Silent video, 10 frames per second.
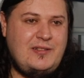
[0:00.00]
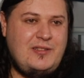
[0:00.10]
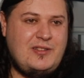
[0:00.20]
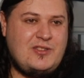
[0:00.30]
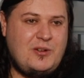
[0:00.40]

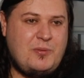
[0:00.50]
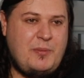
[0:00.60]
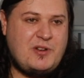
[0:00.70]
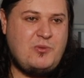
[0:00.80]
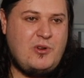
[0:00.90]
can sort of
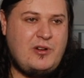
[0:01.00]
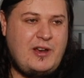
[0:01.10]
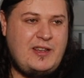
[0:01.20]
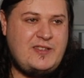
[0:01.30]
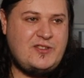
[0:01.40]
pretty much walk on
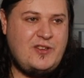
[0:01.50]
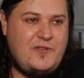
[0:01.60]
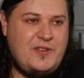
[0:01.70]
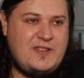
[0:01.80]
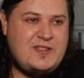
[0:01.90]
any
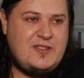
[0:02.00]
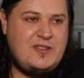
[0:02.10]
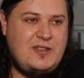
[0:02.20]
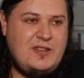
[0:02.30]
surface.